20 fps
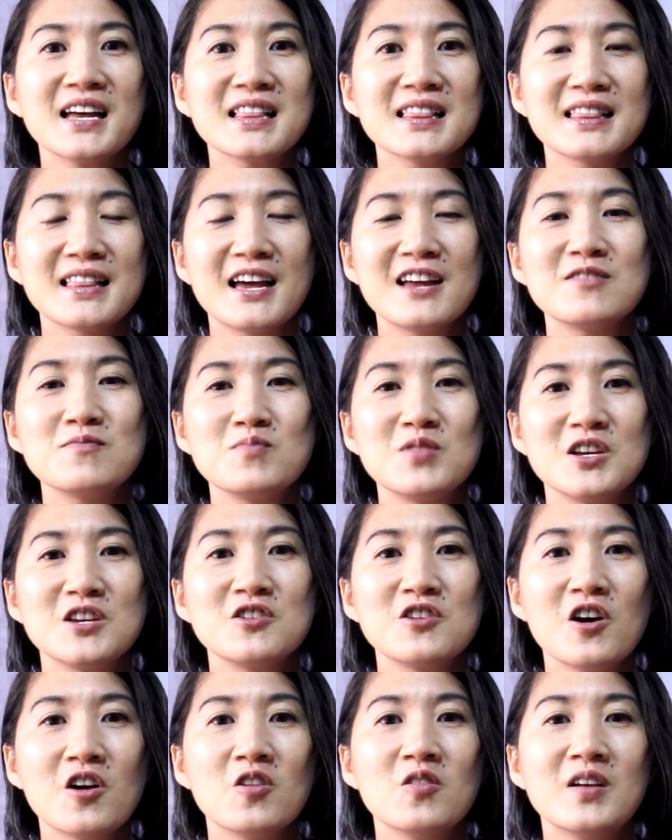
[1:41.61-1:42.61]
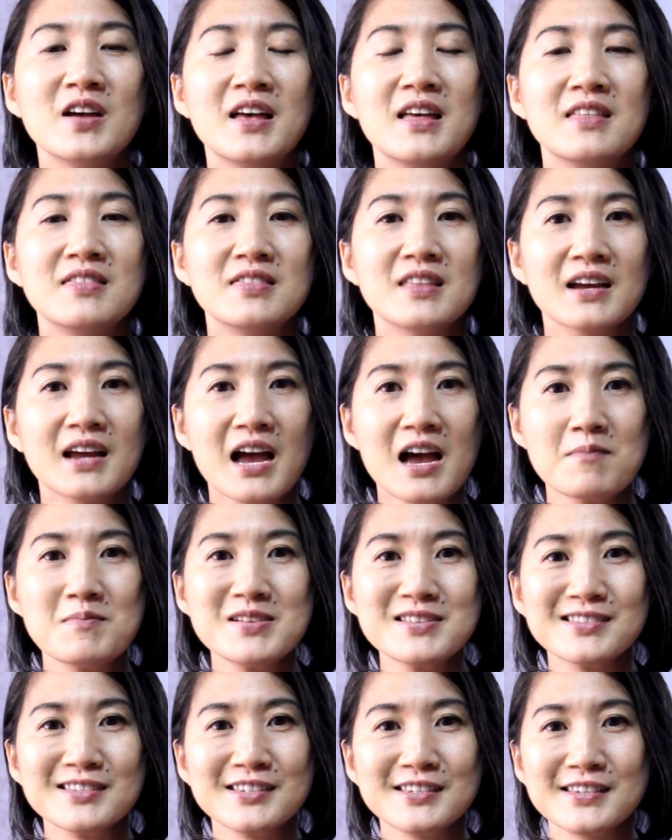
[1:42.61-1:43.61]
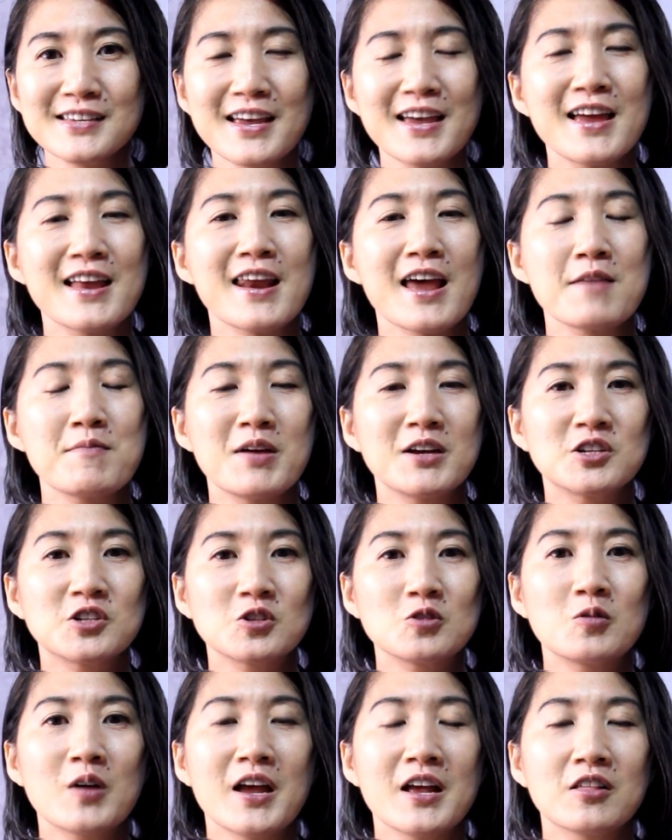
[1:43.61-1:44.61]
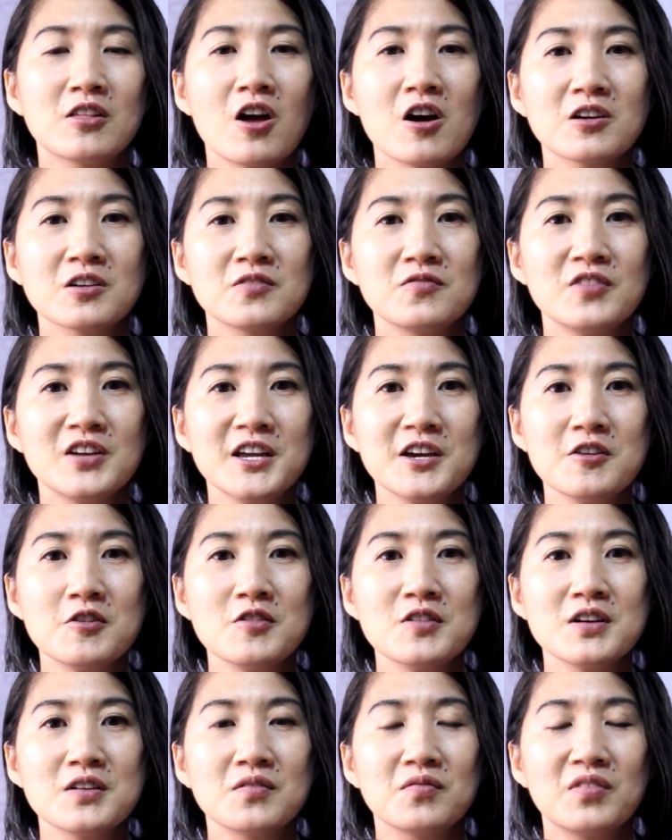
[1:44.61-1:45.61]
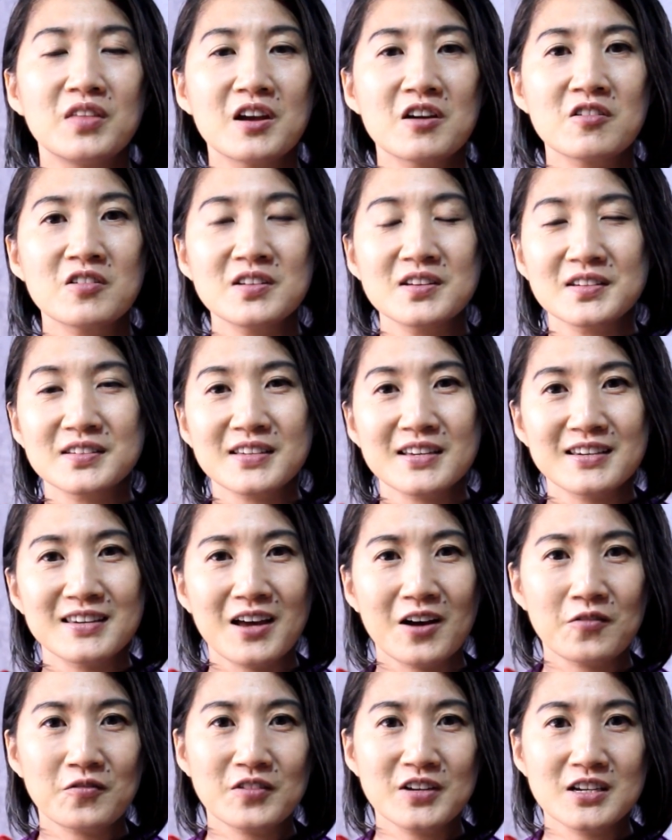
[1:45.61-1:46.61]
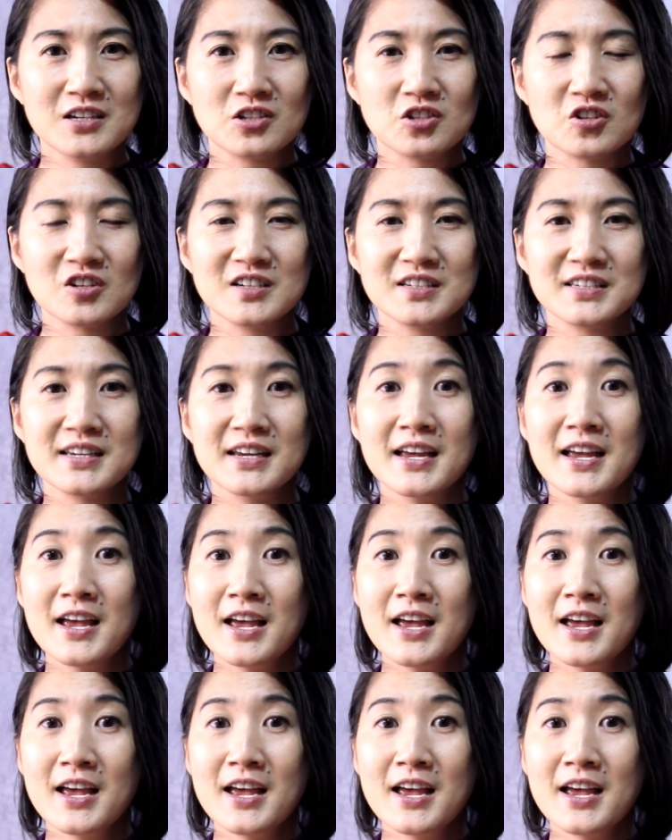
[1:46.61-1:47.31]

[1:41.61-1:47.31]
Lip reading: let me know in the comments, and I may do a longer video if there is enough interest.